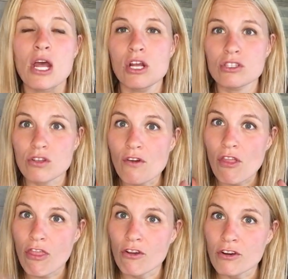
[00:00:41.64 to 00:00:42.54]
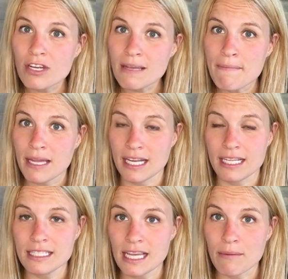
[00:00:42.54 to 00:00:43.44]
So for 30
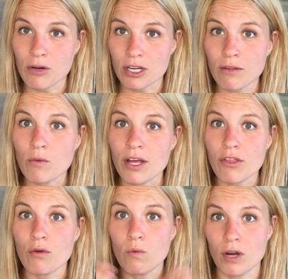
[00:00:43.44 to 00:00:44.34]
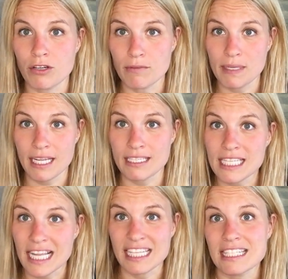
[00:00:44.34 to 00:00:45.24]
minutes, I'm working with one group of kids, and
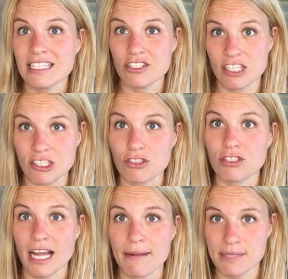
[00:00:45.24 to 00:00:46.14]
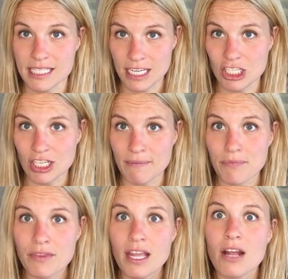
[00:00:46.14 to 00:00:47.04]
that's their teacher time station.
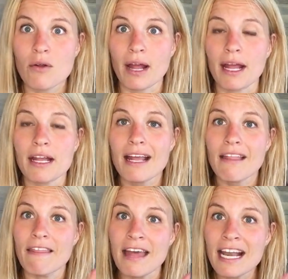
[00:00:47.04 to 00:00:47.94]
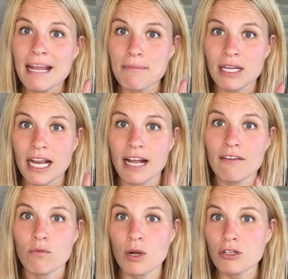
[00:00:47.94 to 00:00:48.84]
Okay, then I'm going to have
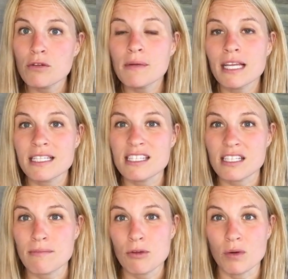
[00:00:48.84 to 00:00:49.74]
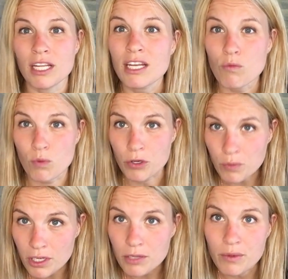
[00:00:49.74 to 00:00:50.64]
one group of kids is going to be working in word
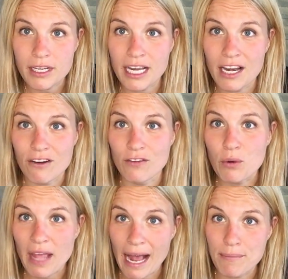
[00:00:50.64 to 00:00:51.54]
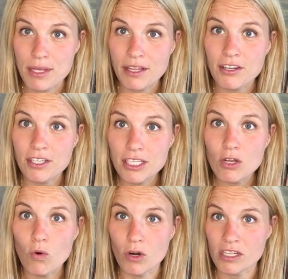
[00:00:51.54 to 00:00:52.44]
work, working on our vocabulary
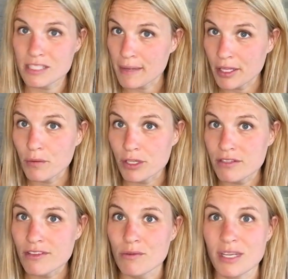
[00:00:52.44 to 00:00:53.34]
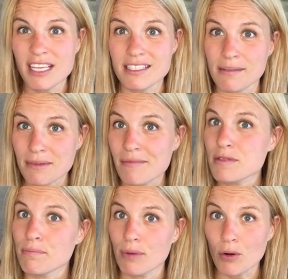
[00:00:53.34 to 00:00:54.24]
or our spelling words for the week, sometimes
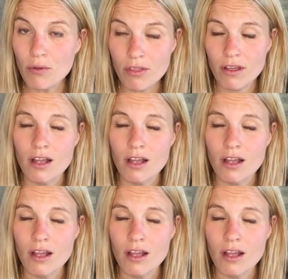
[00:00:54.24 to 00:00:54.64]
both.